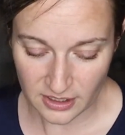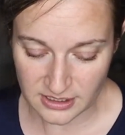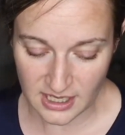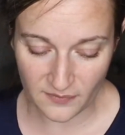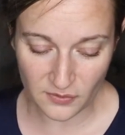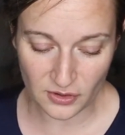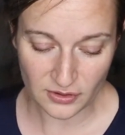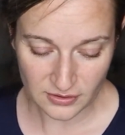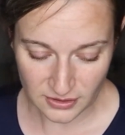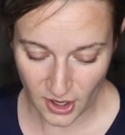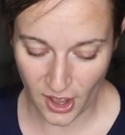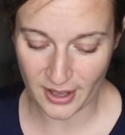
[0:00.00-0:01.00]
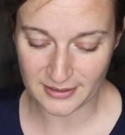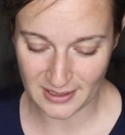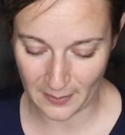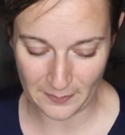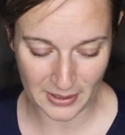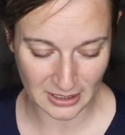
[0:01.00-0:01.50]
devil talks
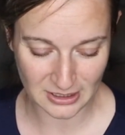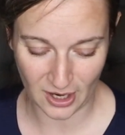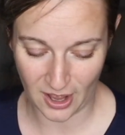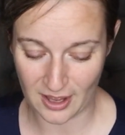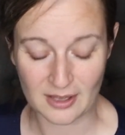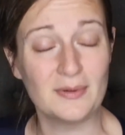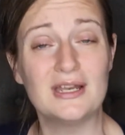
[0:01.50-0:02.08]
a big talk,